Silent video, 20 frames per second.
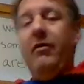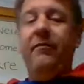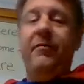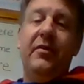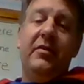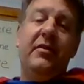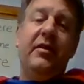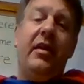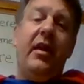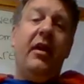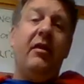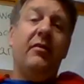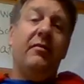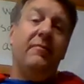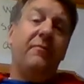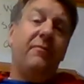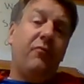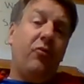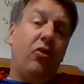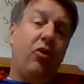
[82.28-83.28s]
outfit today
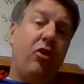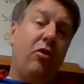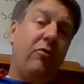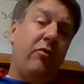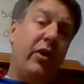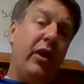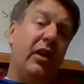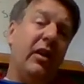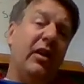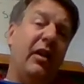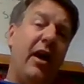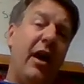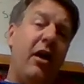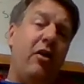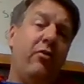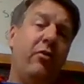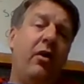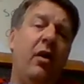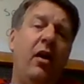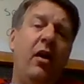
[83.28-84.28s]
is for our read
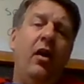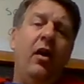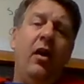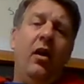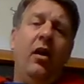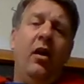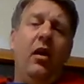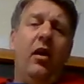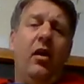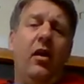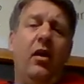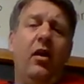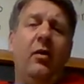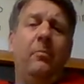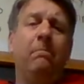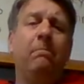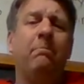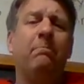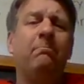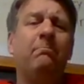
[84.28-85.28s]
aloud.
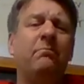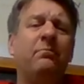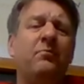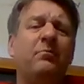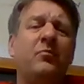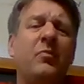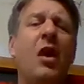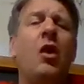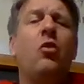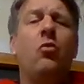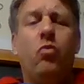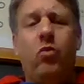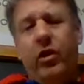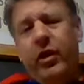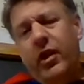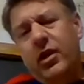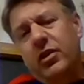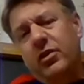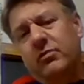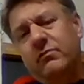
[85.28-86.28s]
Um, we're
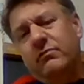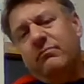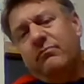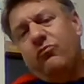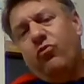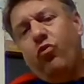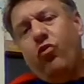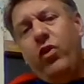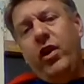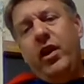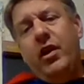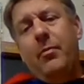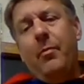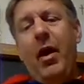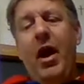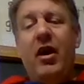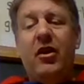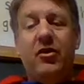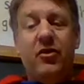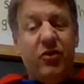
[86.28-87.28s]
going to read
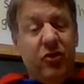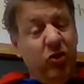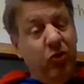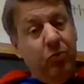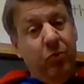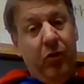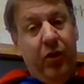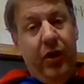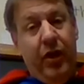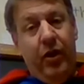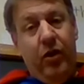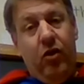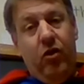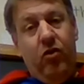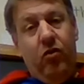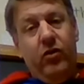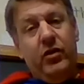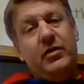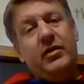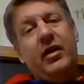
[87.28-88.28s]
about a
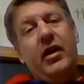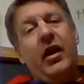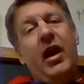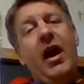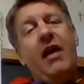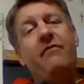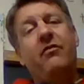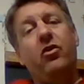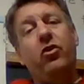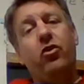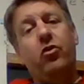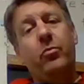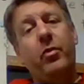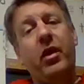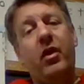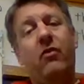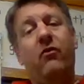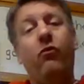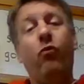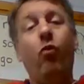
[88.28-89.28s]
superhero. It's going to have a little
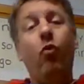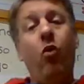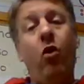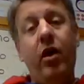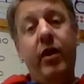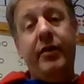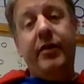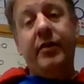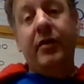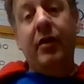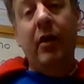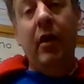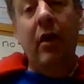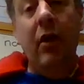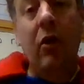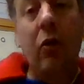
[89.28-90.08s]
bit of what